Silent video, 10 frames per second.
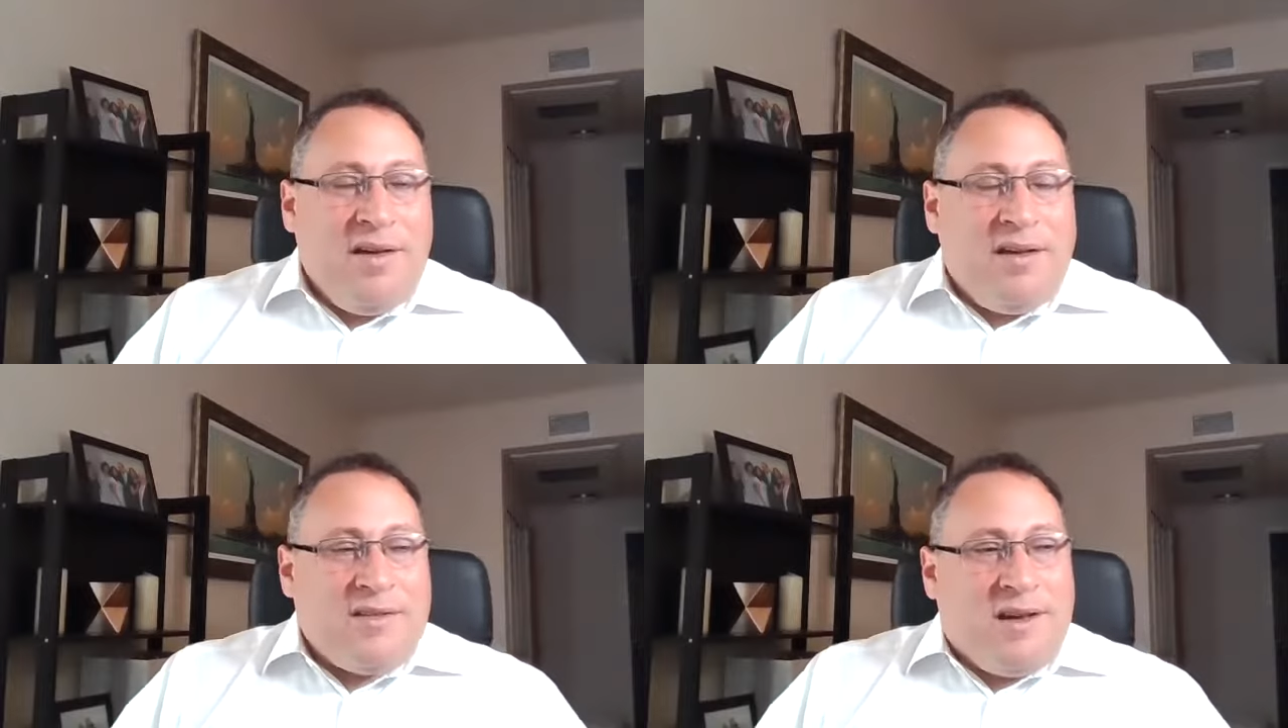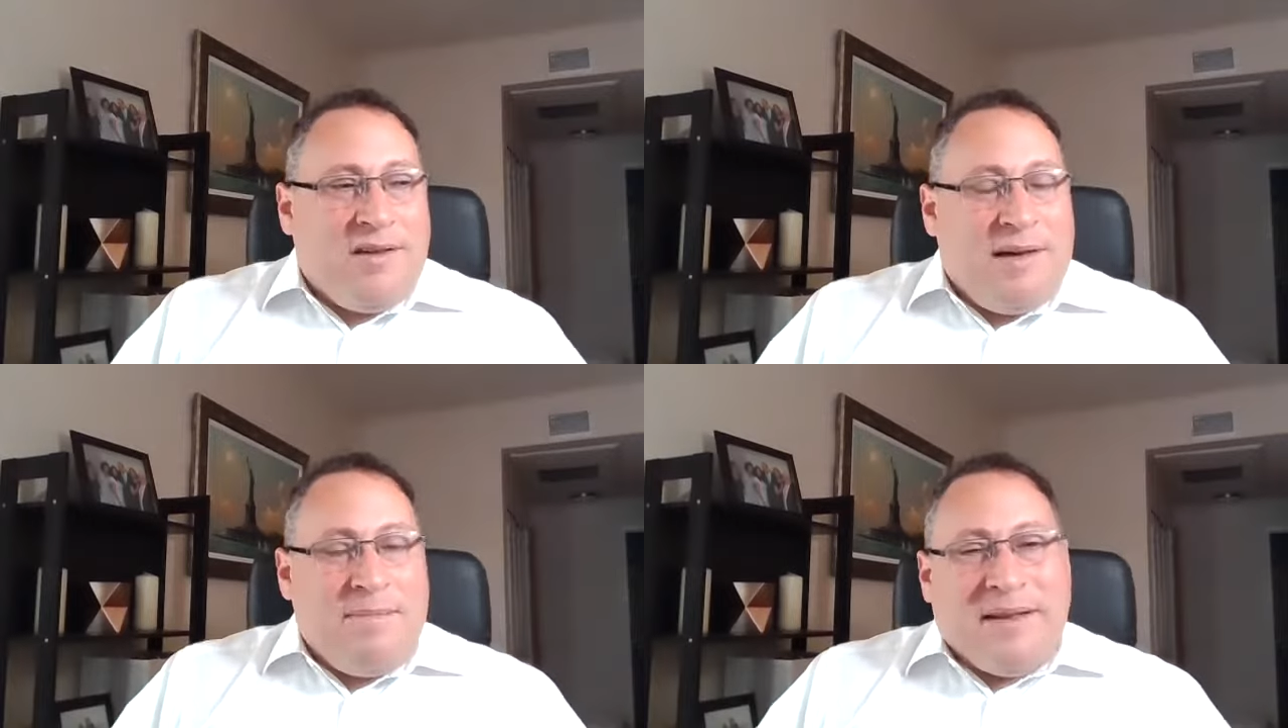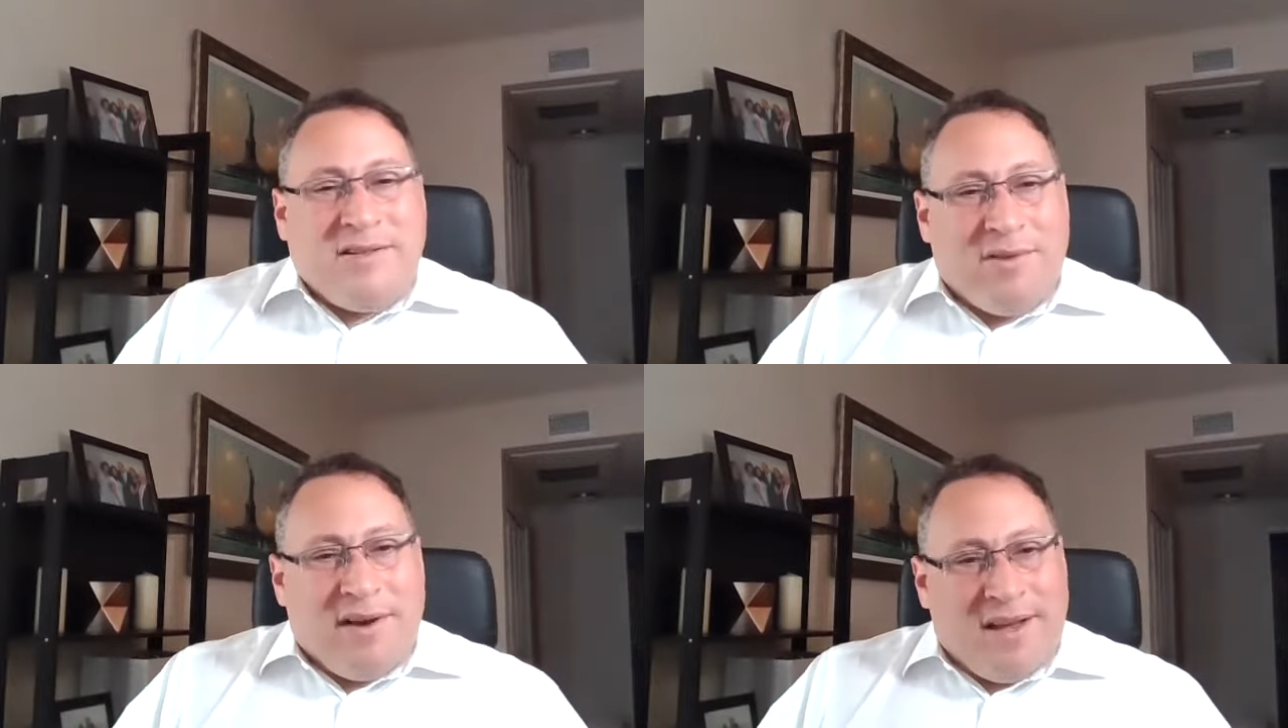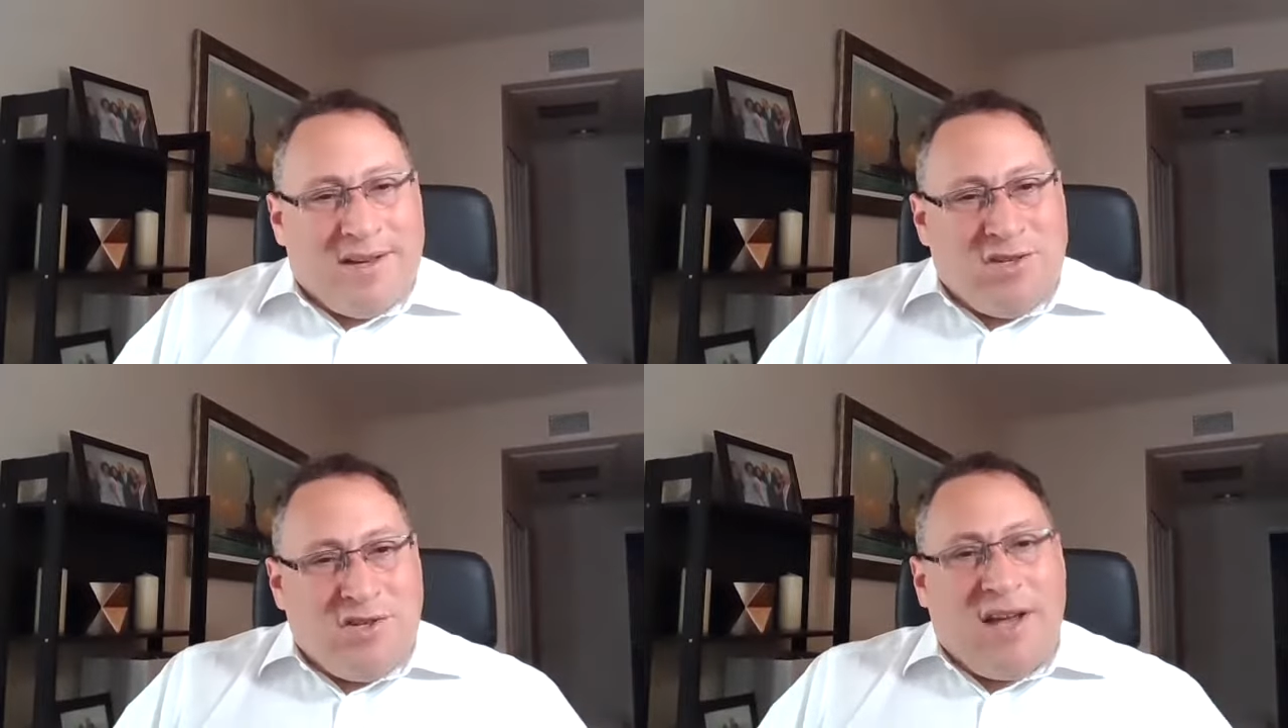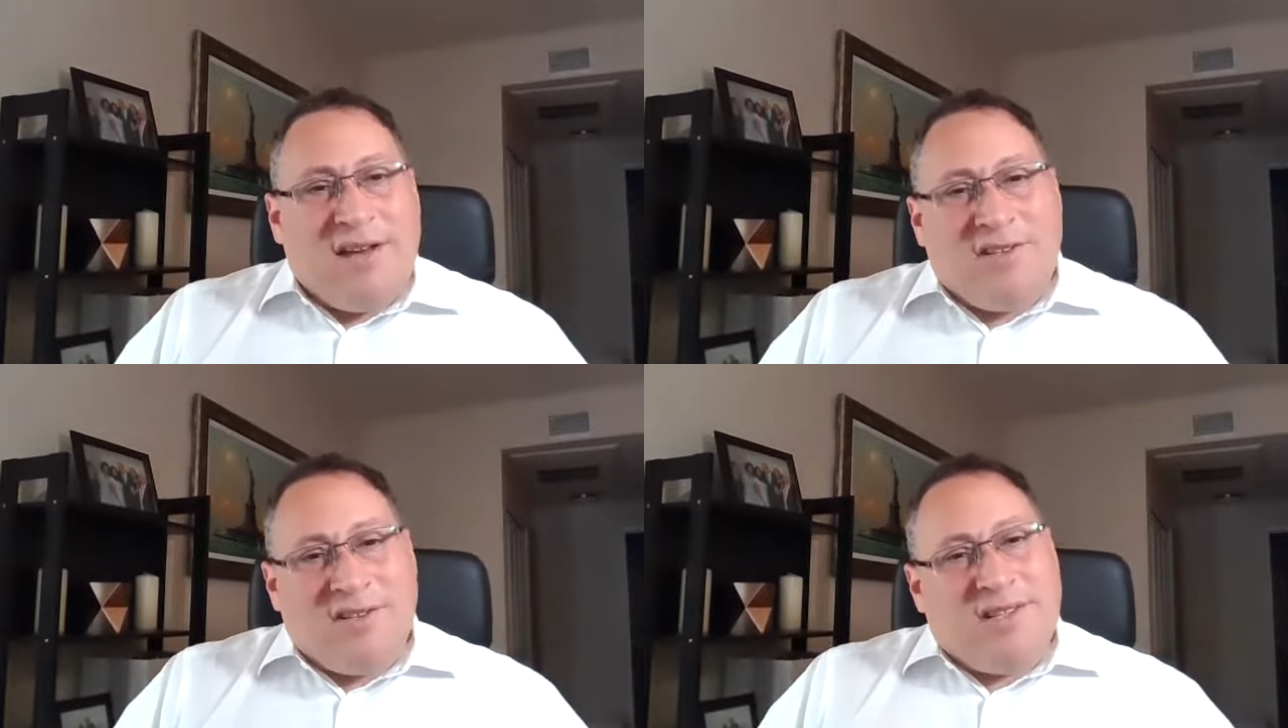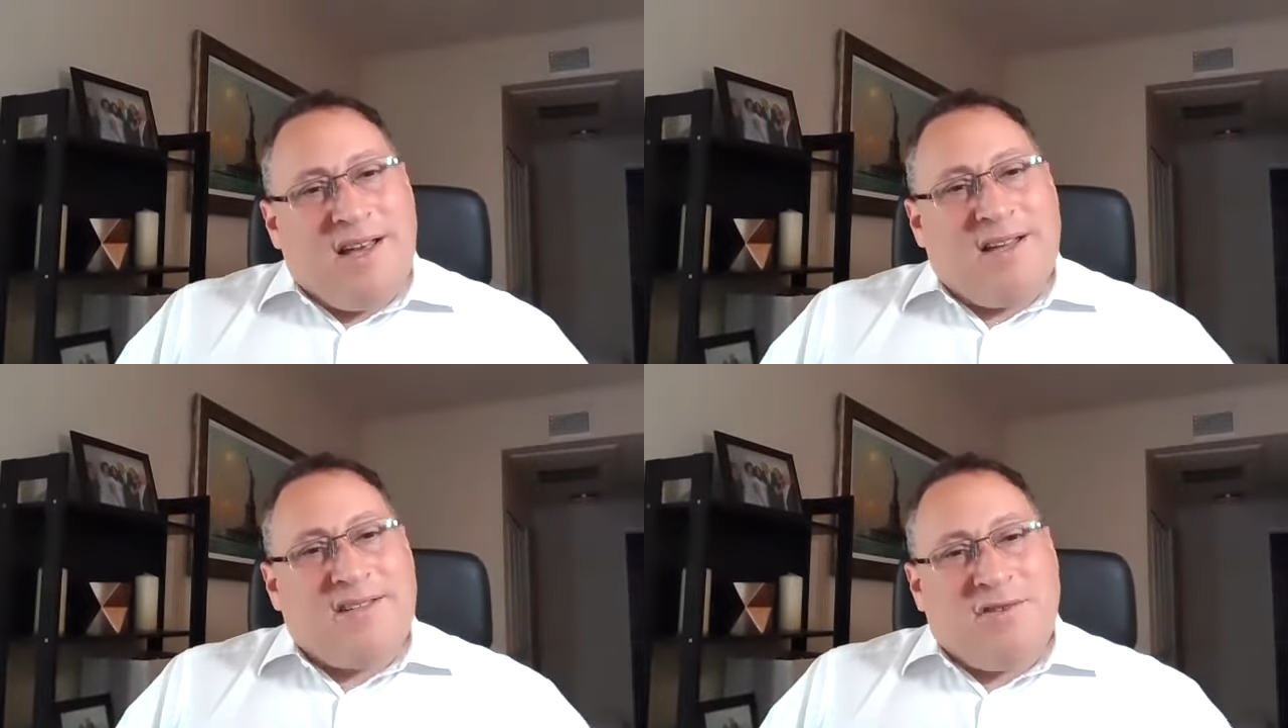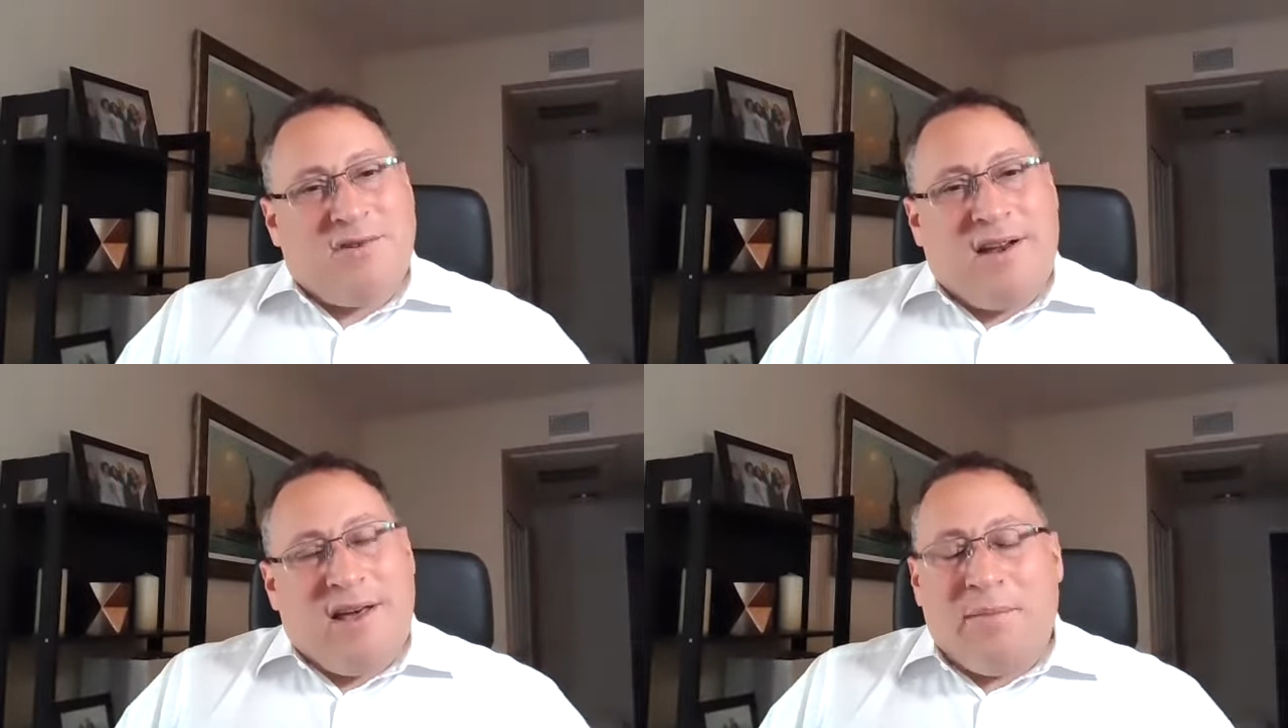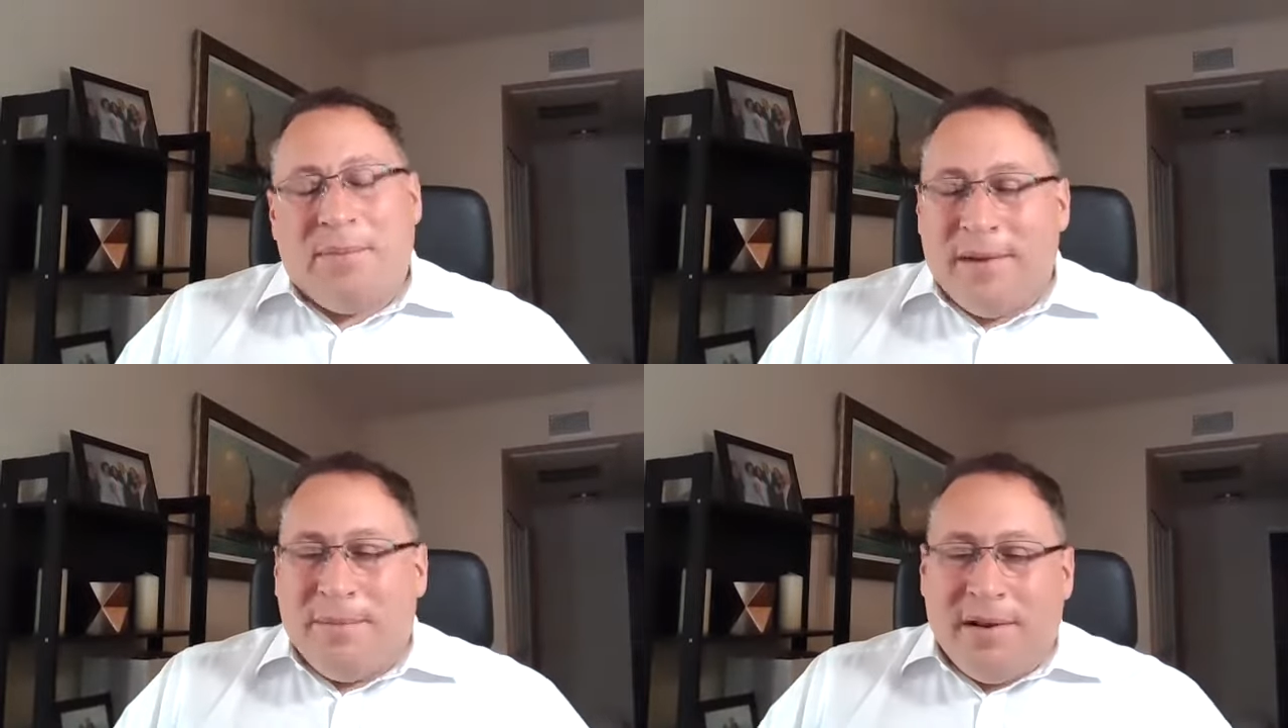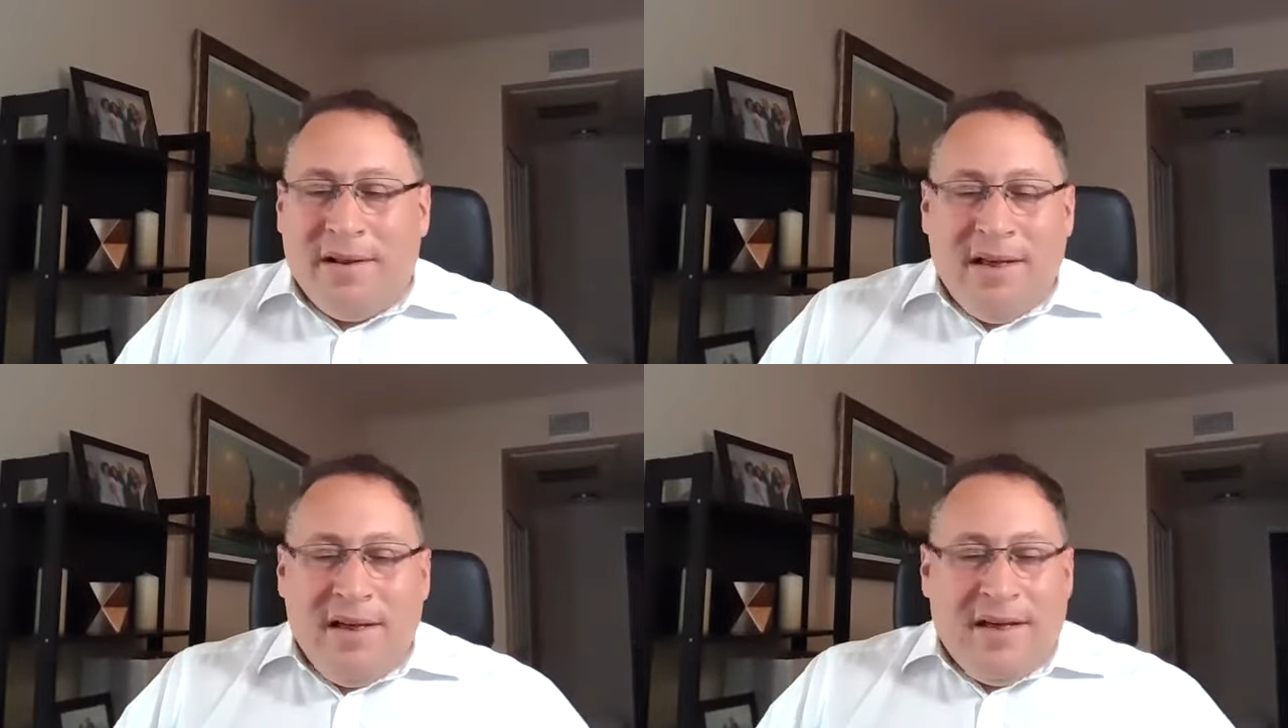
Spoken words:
So that mentoring exchange is there to try and help people.